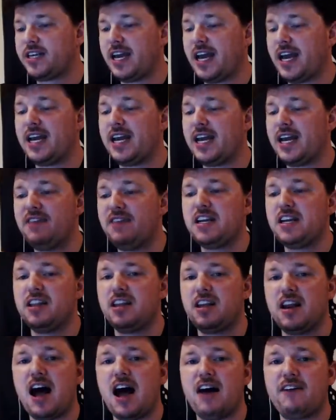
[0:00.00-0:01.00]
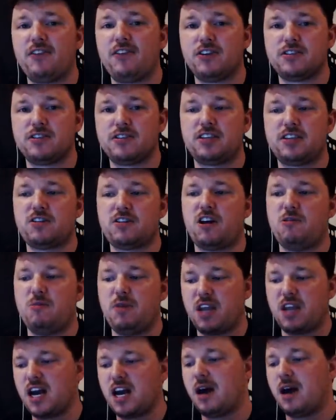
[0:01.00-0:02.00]
You actually can. Even in the
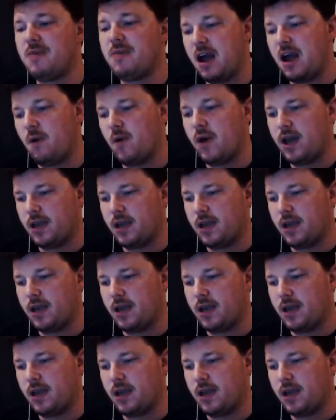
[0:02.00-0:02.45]
novels, they start to